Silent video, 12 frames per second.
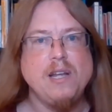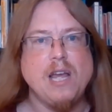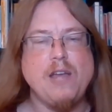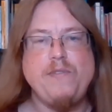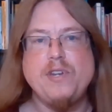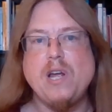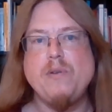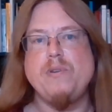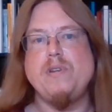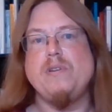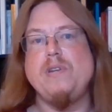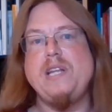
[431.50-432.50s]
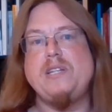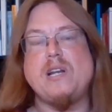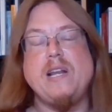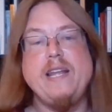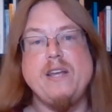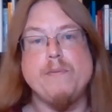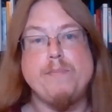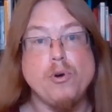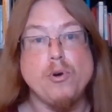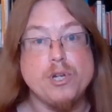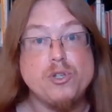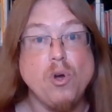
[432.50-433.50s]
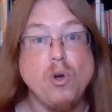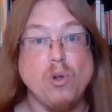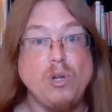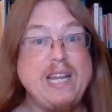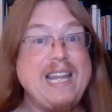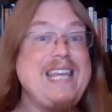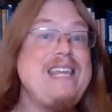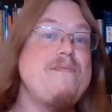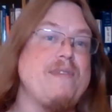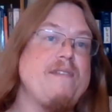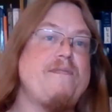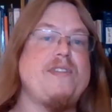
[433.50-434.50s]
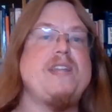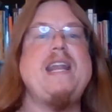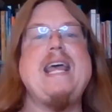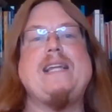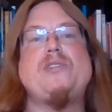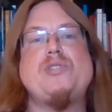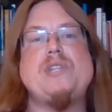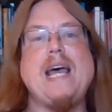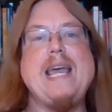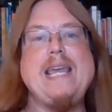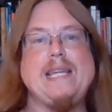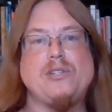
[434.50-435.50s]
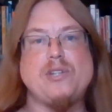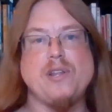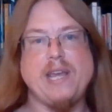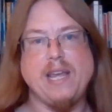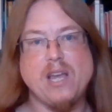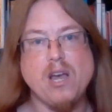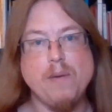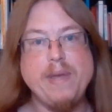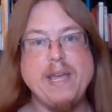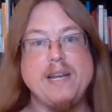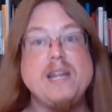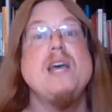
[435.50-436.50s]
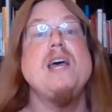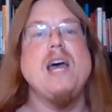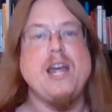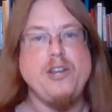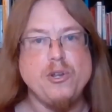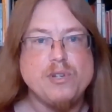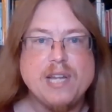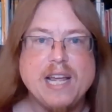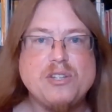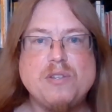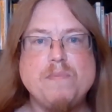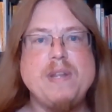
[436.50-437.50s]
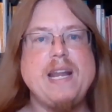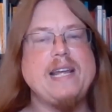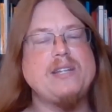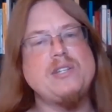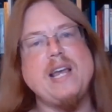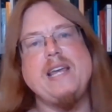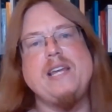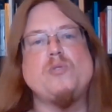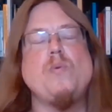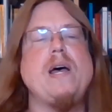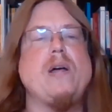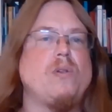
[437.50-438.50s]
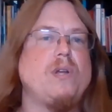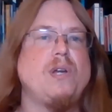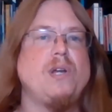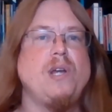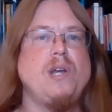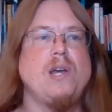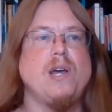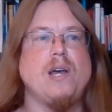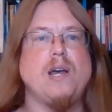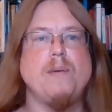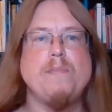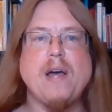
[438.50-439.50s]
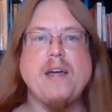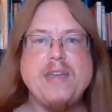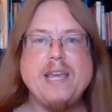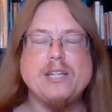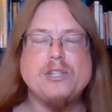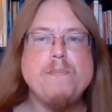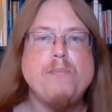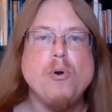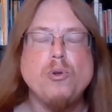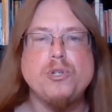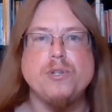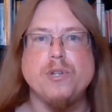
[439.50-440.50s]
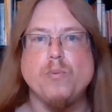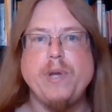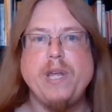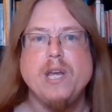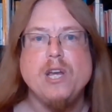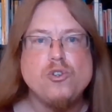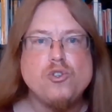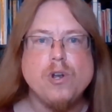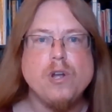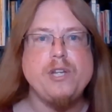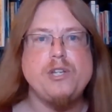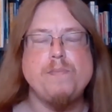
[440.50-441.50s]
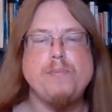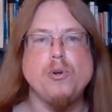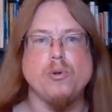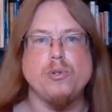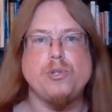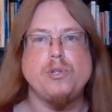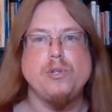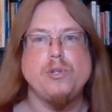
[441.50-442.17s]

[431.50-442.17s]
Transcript: If you don't need to clear your board at all, leave it for the next day so they can come in and you can test them the next day as well. I think it's important that we try to put,